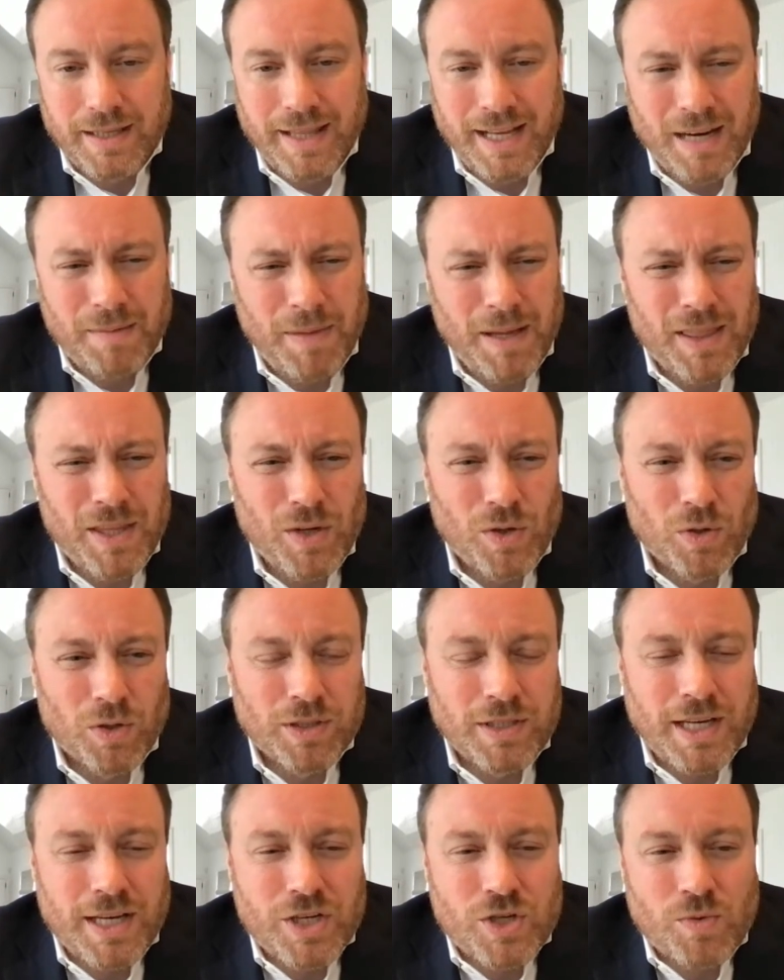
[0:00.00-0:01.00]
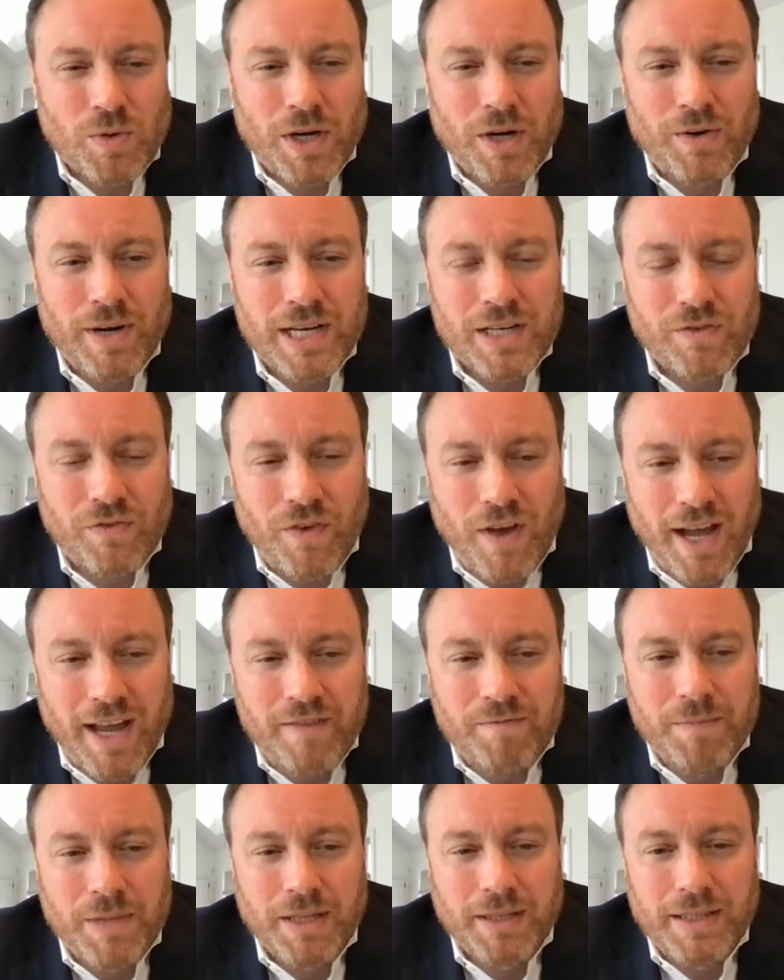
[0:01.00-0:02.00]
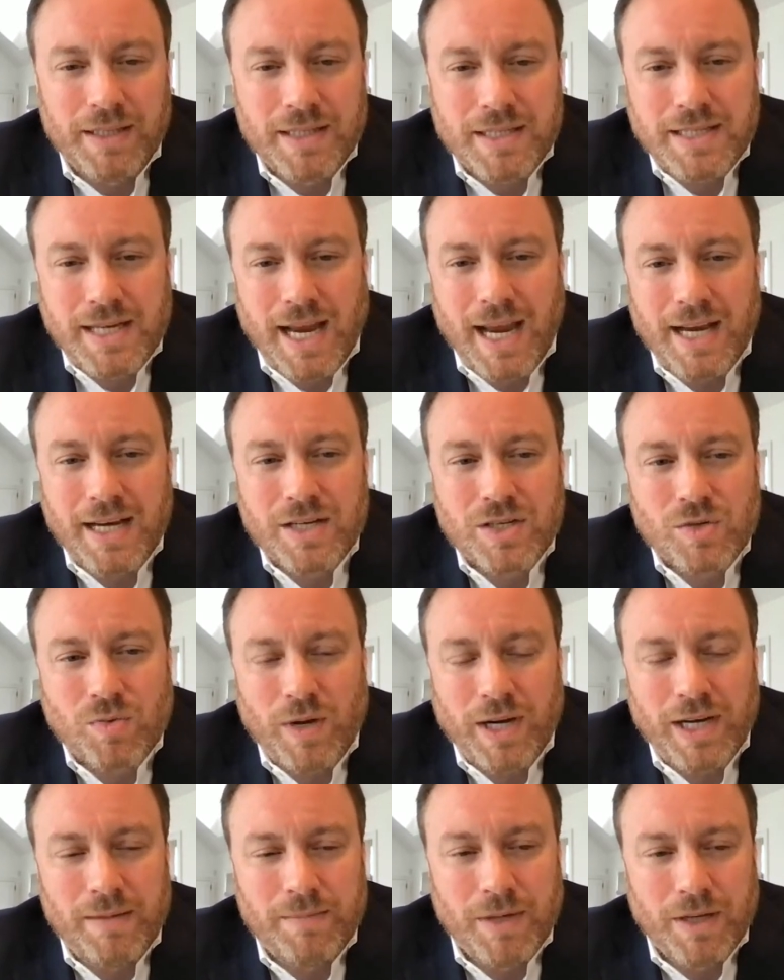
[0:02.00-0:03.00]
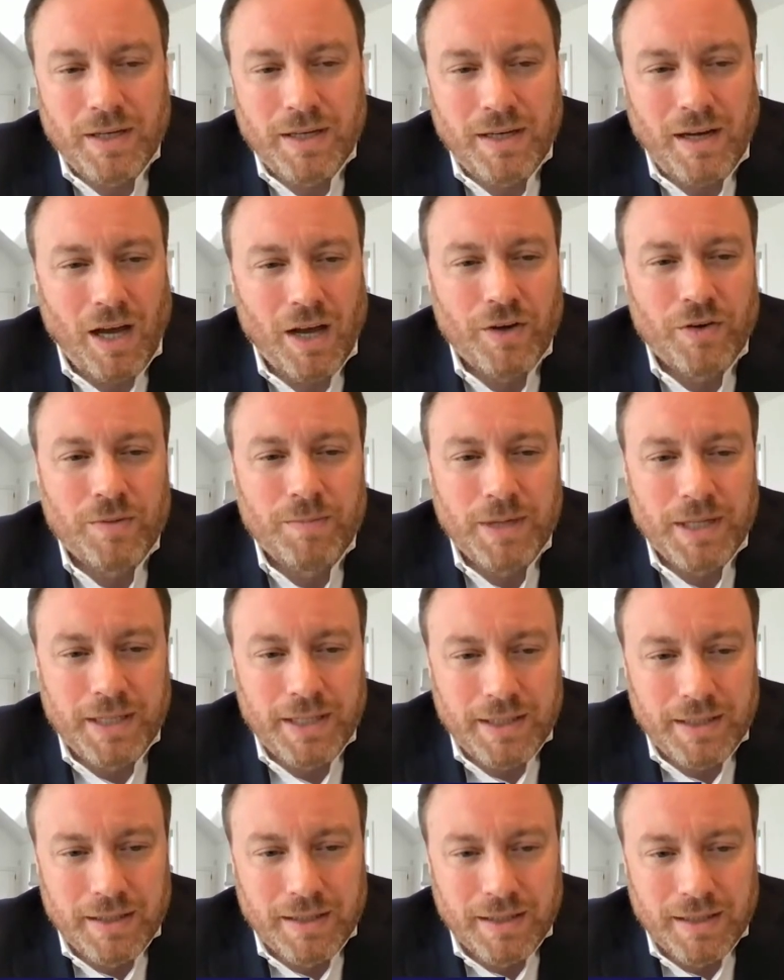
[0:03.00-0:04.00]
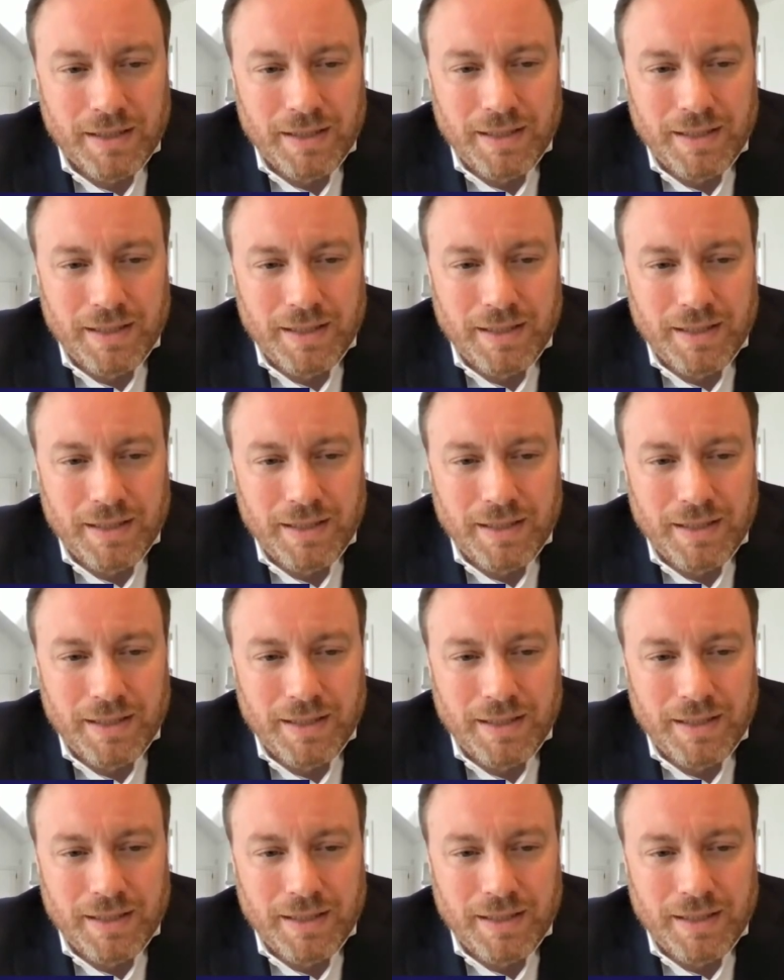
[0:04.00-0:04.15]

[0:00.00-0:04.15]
Think about the old days. You want to raise 5 million, 10, 20 million, 100 million.